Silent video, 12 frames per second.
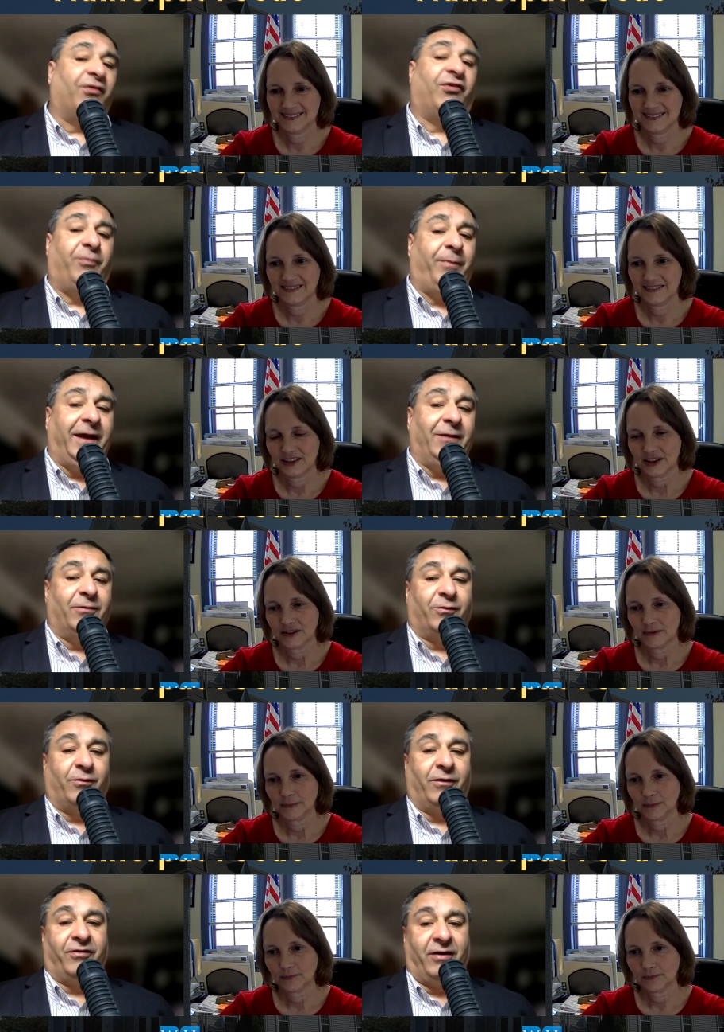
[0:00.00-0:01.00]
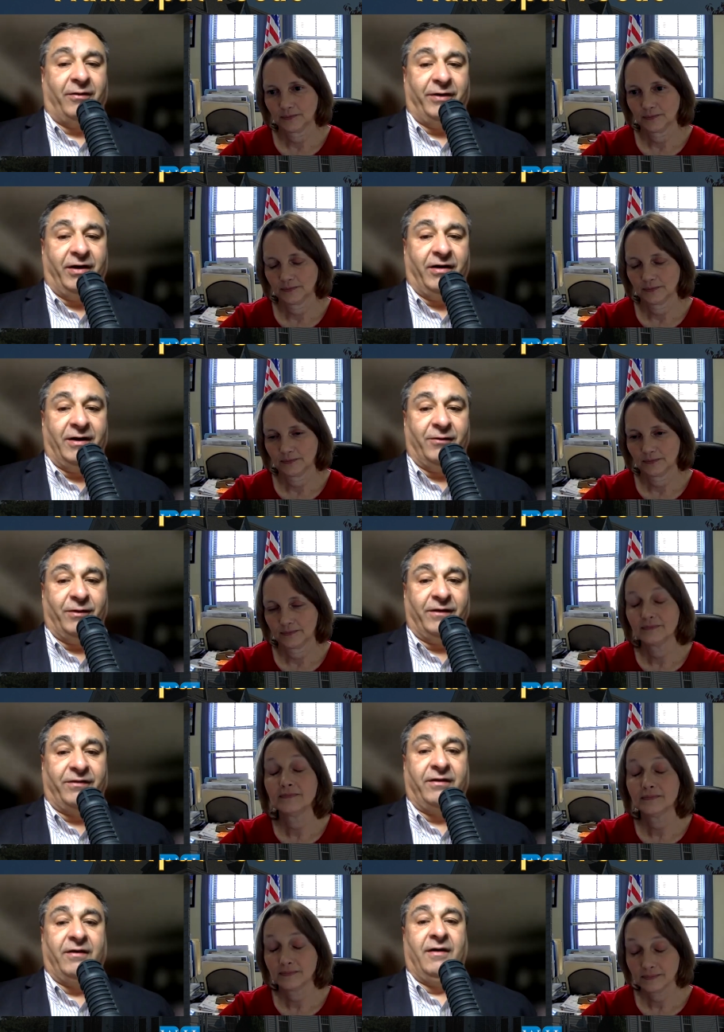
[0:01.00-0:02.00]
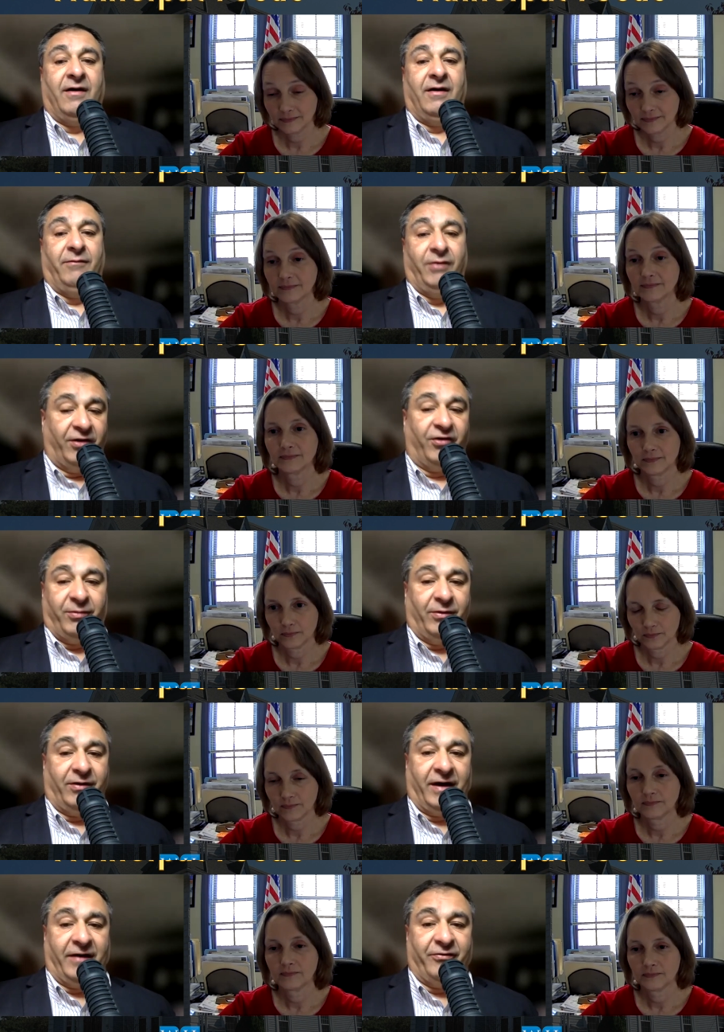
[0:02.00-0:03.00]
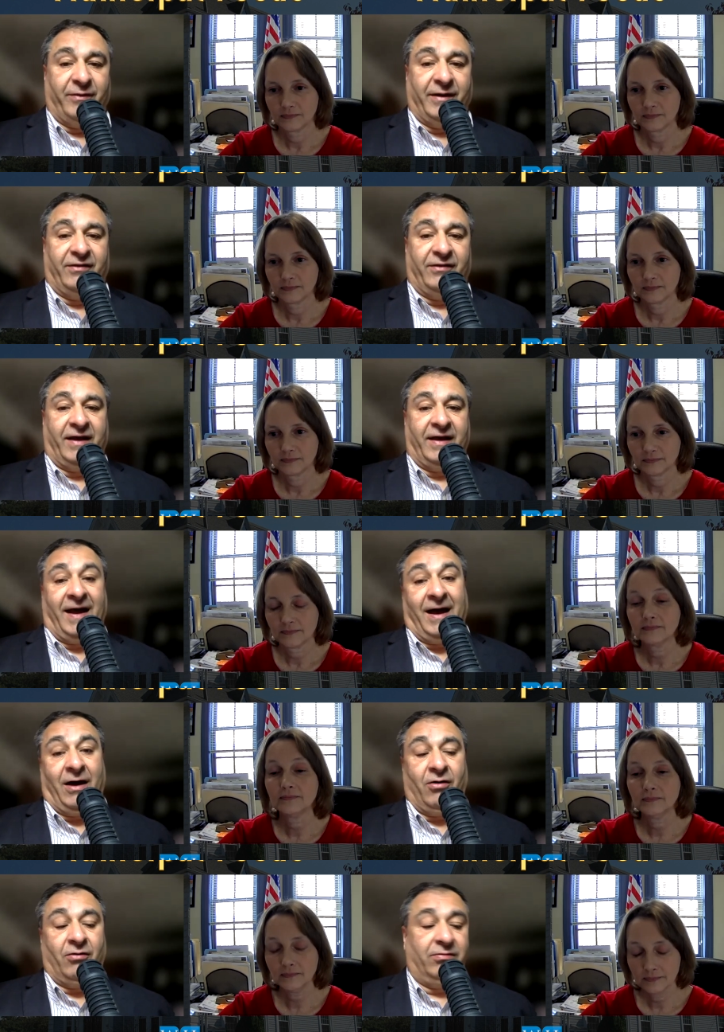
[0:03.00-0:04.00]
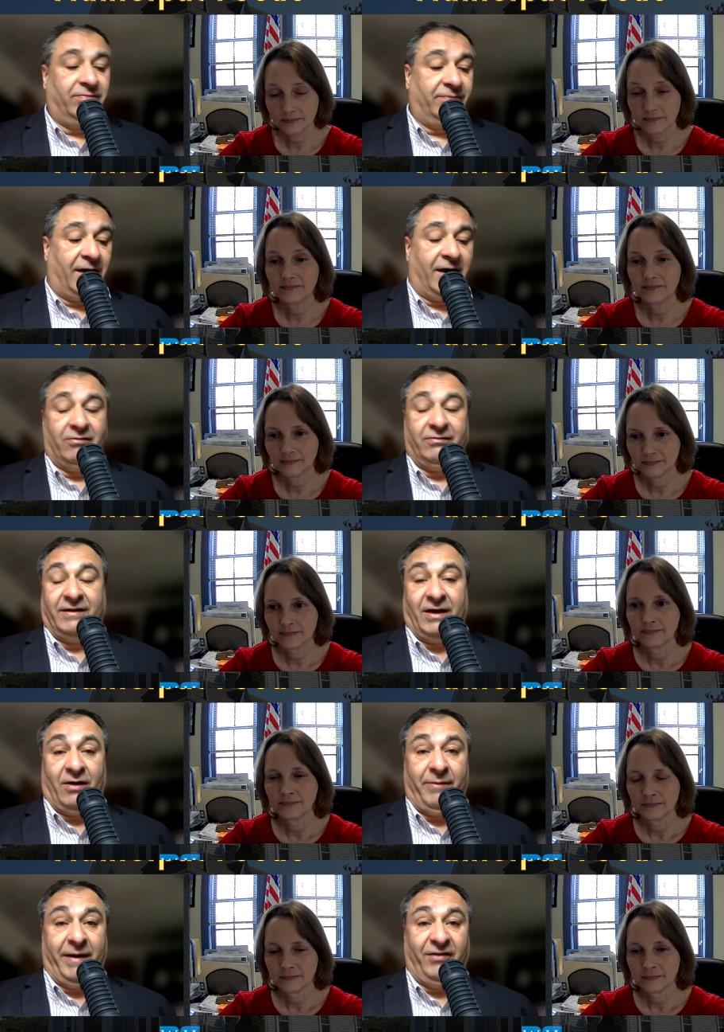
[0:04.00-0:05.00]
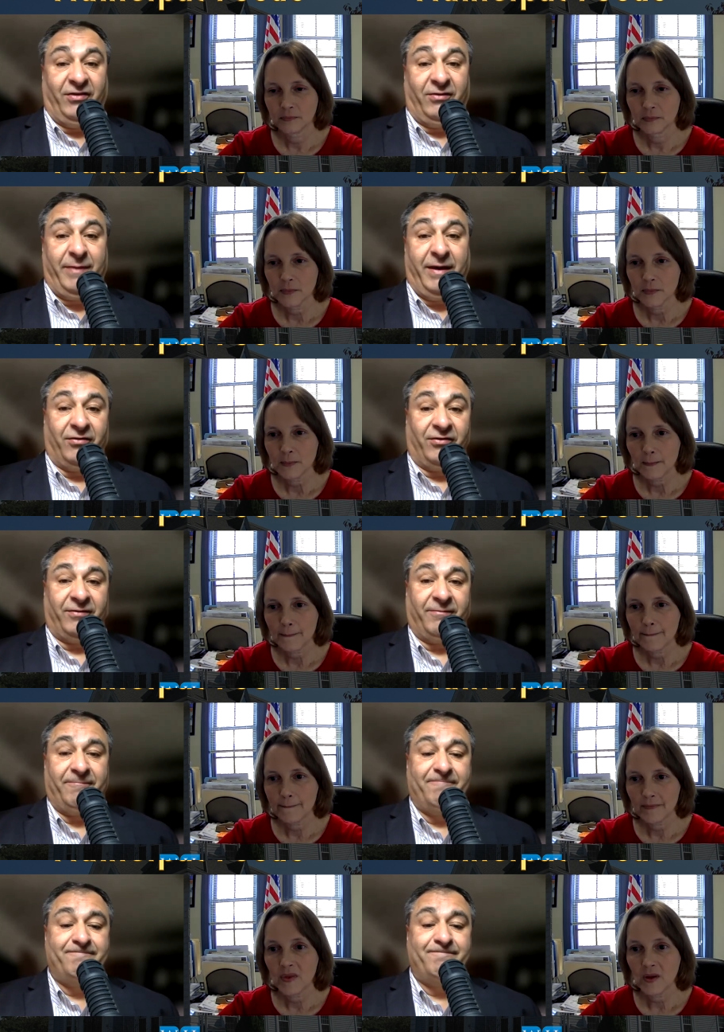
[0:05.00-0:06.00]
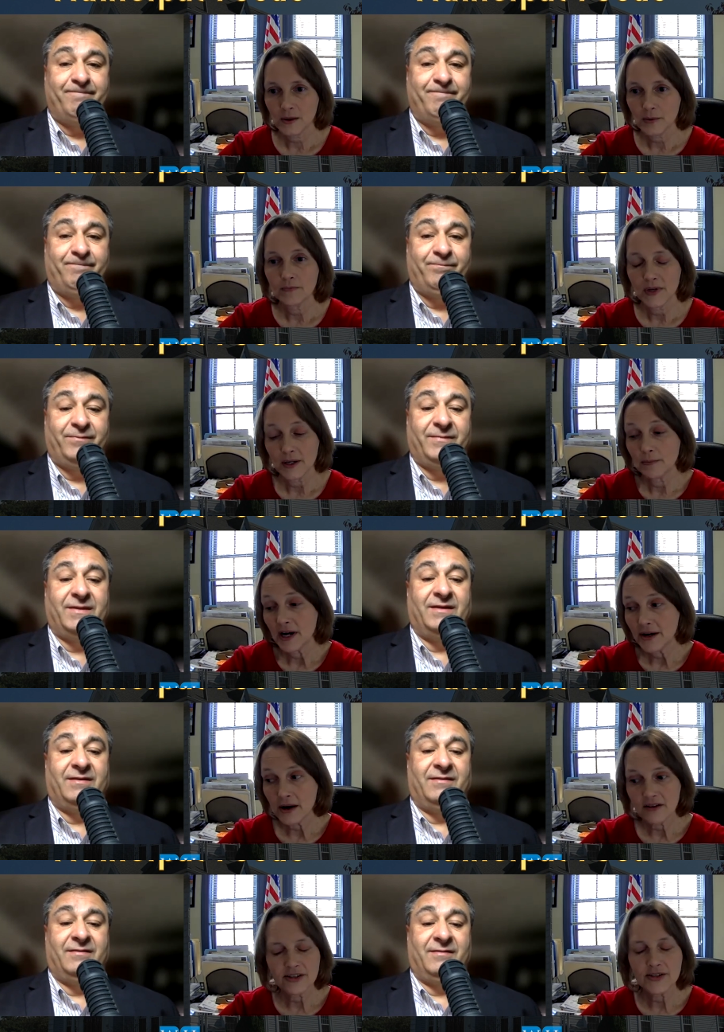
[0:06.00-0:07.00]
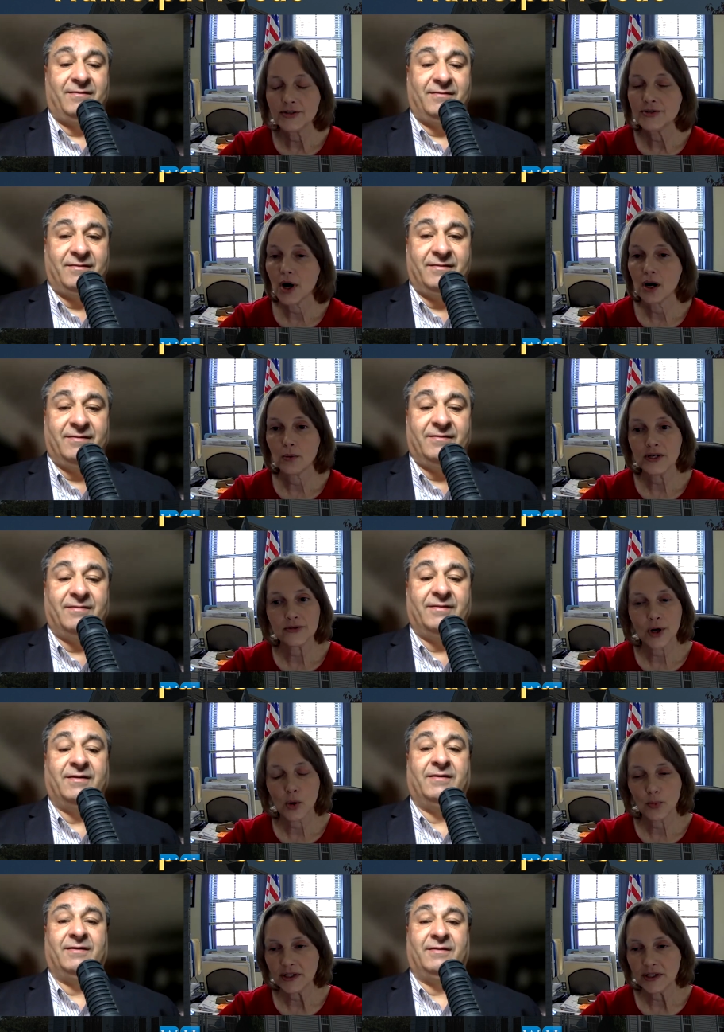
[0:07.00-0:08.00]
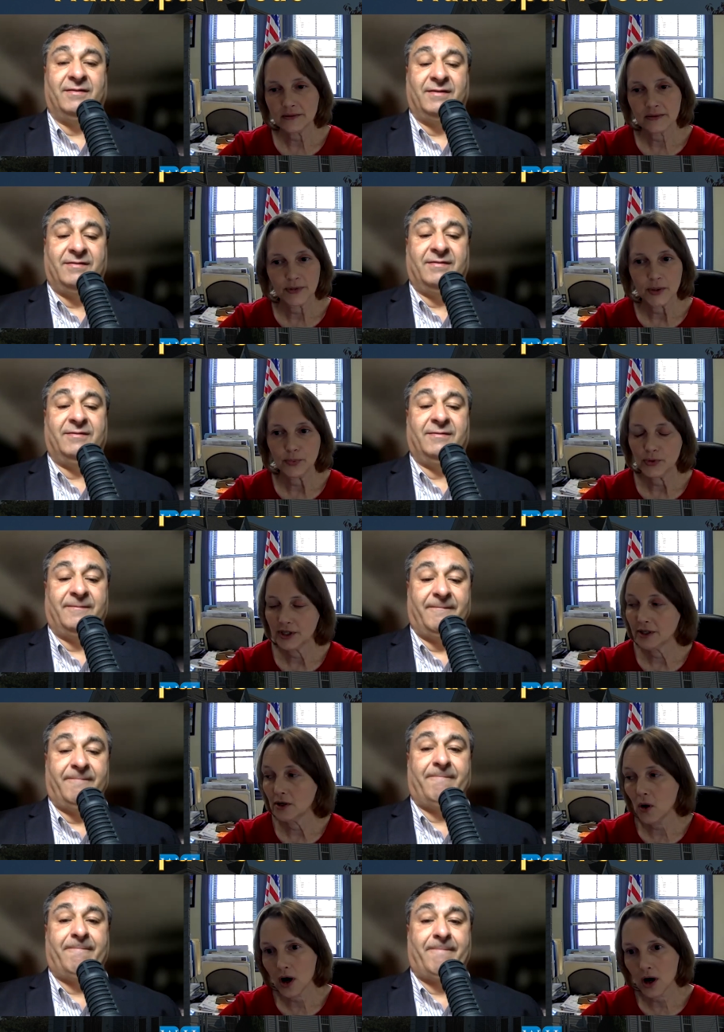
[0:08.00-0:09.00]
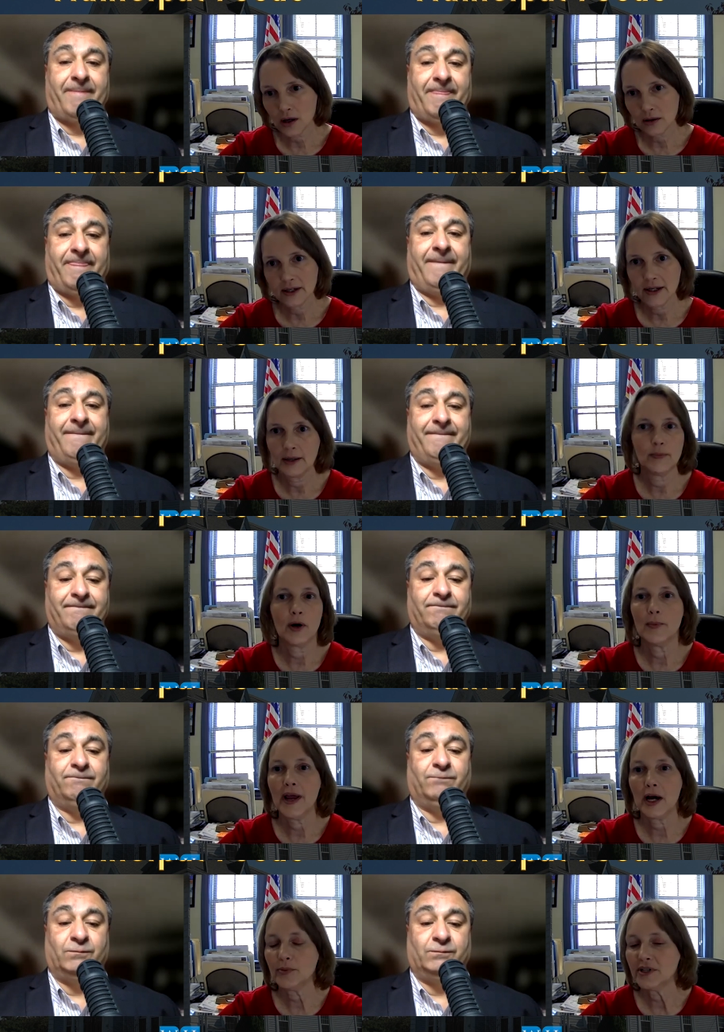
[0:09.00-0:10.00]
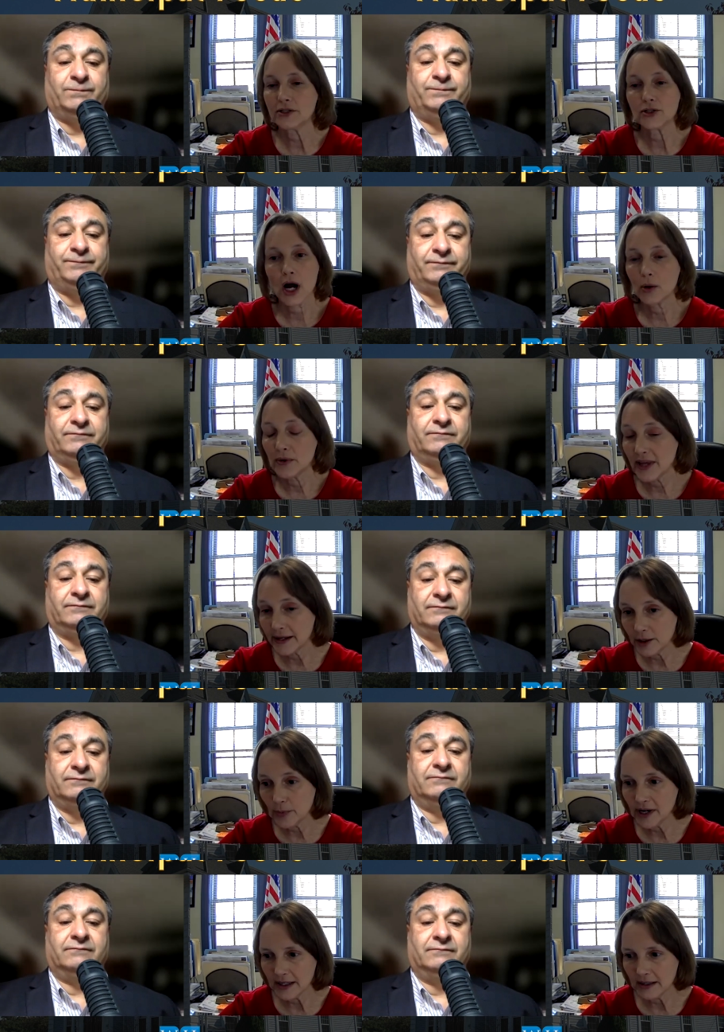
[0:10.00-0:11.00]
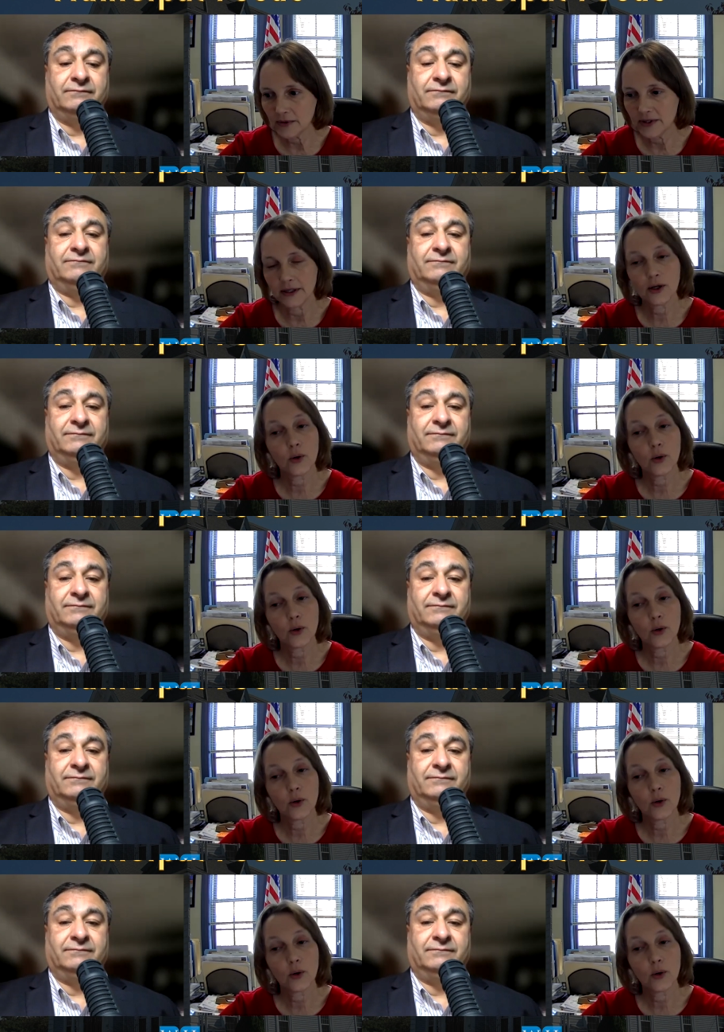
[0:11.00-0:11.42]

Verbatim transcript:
Speaker 1: speed with what's going on with municipal government and how mm-hmm. how the town pays its bills.
Speaker 2: Yeah, and my office is always open. People can call. I'm, I'm happy to talk with anybody with any